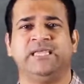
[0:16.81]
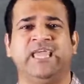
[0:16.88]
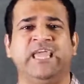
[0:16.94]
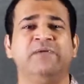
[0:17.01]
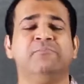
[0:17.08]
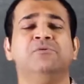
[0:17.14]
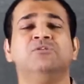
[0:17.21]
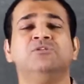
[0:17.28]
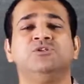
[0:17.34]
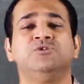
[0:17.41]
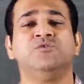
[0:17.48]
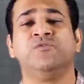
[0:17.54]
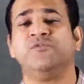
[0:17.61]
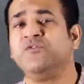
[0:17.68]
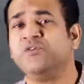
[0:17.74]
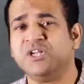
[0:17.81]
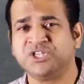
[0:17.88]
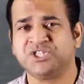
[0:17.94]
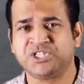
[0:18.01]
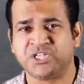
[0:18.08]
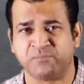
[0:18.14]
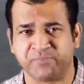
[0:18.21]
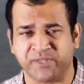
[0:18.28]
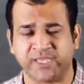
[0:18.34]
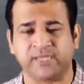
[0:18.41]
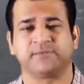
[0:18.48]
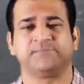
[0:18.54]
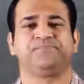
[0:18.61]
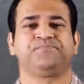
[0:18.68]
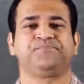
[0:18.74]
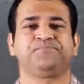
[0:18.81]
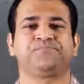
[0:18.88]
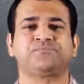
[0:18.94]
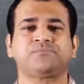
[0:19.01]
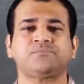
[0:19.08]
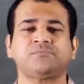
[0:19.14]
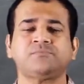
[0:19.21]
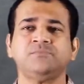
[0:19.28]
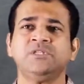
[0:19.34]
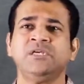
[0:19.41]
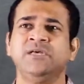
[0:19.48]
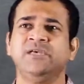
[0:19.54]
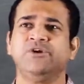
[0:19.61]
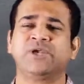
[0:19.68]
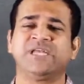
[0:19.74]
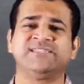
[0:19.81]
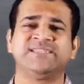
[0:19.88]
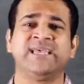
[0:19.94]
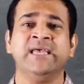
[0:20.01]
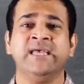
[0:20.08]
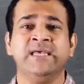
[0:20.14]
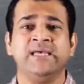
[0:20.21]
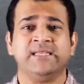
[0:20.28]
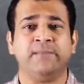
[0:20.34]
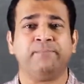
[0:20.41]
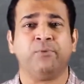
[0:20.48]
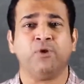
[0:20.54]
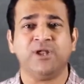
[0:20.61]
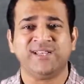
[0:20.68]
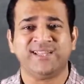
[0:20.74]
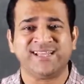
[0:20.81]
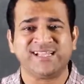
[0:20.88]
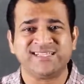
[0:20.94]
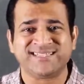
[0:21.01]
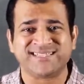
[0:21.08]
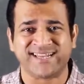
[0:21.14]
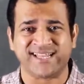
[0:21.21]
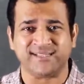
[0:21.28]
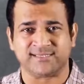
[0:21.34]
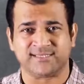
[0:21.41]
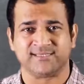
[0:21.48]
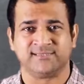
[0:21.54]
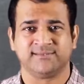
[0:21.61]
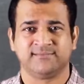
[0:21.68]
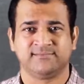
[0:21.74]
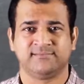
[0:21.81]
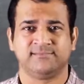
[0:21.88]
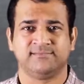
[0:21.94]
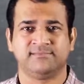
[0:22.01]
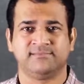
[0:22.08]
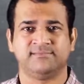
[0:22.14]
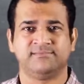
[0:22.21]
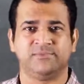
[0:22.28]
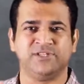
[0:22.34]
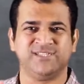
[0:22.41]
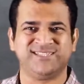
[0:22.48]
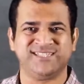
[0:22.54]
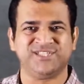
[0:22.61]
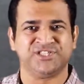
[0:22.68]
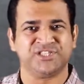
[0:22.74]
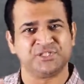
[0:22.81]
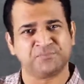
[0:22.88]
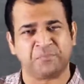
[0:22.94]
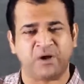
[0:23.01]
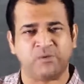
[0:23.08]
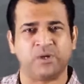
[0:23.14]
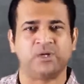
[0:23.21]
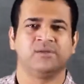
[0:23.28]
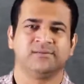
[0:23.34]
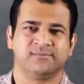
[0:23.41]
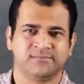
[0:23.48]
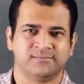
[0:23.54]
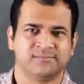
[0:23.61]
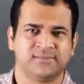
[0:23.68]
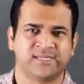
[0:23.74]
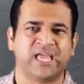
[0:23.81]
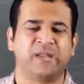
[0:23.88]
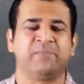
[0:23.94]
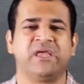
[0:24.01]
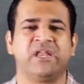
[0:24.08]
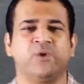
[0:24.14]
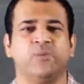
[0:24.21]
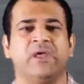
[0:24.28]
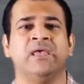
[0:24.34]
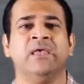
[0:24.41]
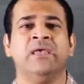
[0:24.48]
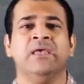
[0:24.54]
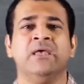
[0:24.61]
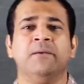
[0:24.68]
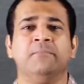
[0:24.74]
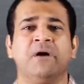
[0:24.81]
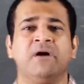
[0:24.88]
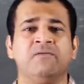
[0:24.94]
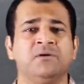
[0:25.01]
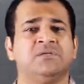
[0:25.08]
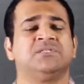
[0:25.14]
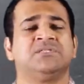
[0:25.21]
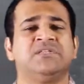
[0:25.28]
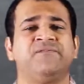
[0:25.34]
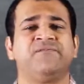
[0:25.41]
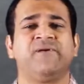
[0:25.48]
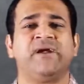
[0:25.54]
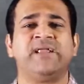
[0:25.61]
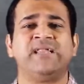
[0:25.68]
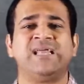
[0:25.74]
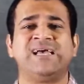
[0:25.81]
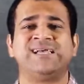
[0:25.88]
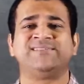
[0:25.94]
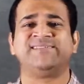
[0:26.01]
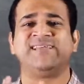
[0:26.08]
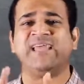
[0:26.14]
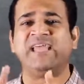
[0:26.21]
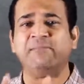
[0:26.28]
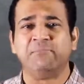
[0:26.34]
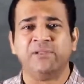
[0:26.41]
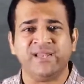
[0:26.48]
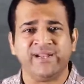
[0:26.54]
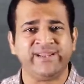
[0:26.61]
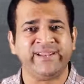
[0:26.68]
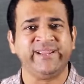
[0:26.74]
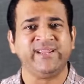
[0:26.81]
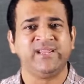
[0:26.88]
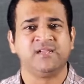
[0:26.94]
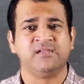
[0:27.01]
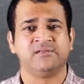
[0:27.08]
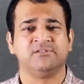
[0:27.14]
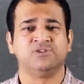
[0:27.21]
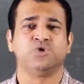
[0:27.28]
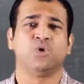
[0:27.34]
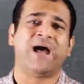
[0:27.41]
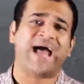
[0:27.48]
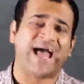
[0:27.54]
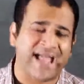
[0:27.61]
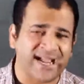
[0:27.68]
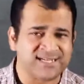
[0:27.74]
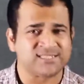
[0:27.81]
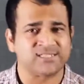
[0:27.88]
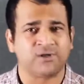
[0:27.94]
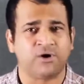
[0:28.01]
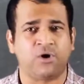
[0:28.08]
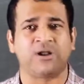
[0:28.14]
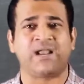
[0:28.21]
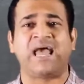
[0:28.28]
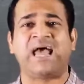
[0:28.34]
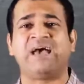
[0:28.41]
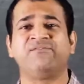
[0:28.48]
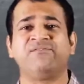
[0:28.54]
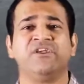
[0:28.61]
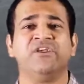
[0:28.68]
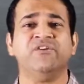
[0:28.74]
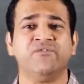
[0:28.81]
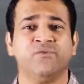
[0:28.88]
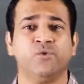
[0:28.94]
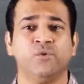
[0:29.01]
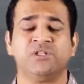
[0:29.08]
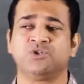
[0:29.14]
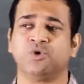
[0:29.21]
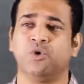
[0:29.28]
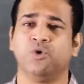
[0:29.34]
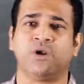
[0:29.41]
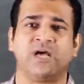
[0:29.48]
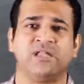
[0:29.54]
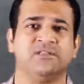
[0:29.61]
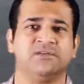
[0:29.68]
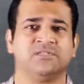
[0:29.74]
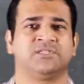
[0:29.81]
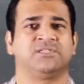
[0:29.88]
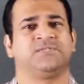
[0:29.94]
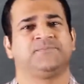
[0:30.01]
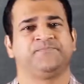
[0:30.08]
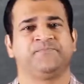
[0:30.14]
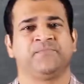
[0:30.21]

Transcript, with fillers: able to finish something. You can say the political strength, politician's power can be anyway. Power is defined as the ability to act or have influence over others.